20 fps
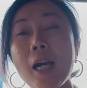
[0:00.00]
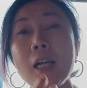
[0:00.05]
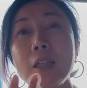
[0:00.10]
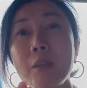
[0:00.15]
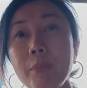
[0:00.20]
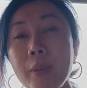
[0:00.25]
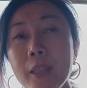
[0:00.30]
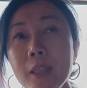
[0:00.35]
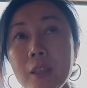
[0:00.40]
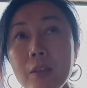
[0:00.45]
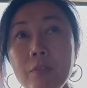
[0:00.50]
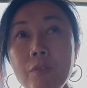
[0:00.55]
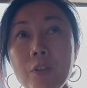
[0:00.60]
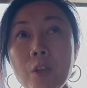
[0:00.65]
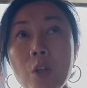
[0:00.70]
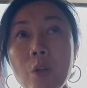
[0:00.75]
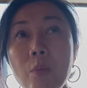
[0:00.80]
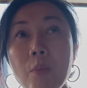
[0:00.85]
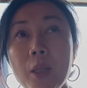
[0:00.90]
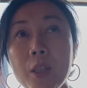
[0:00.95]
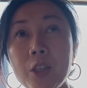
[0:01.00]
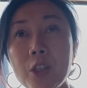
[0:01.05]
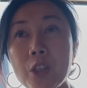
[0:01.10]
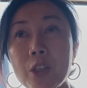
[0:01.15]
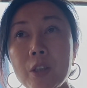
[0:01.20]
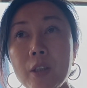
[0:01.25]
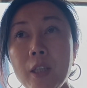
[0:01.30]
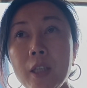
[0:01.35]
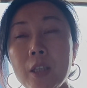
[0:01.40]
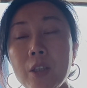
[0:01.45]
animation film
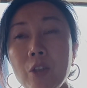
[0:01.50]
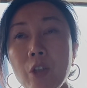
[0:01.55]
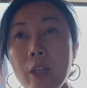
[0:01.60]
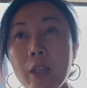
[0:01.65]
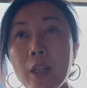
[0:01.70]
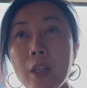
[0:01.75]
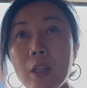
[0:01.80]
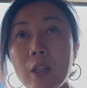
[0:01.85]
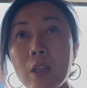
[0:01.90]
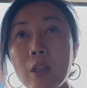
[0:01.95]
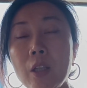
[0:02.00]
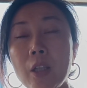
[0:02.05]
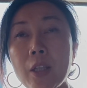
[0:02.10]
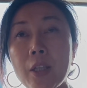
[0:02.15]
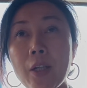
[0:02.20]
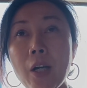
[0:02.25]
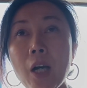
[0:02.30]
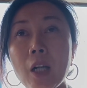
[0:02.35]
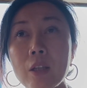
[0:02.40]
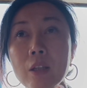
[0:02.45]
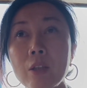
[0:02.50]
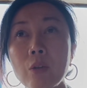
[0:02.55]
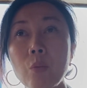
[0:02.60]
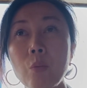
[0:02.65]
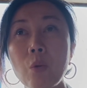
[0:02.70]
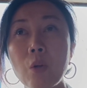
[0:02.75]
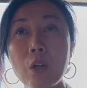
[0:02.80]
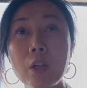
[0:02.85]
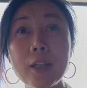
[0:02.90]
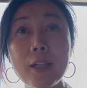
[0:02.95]
it got the
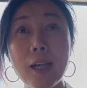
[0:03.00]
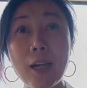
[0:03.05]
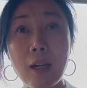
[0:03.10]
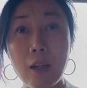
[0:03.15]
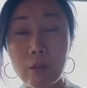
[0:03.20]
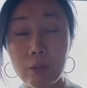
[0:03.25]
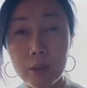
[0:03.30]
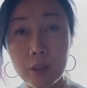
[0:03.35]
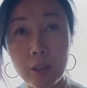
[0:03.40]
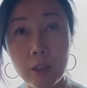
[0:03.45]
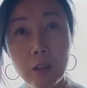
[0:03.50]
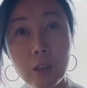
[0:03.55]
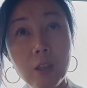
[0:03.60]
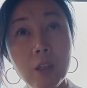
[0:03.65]
word out